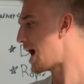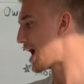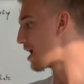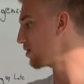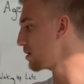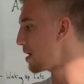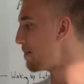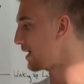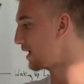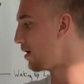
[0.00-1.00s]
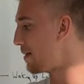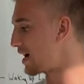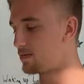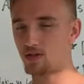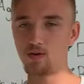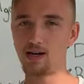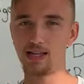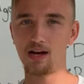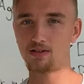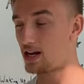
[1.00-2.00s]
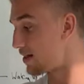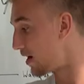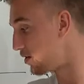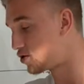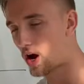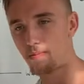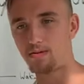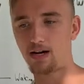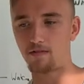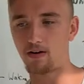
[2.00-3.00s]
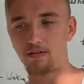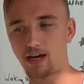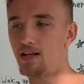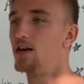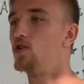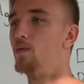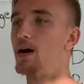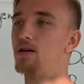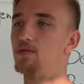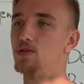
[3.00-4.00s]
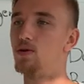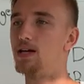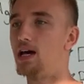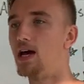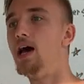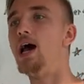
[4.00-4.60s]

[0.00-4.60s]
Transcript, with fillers: And I would get my bank account back up to 20,000. And then I would drop it down to 5K. Then I'd go back up to 20K.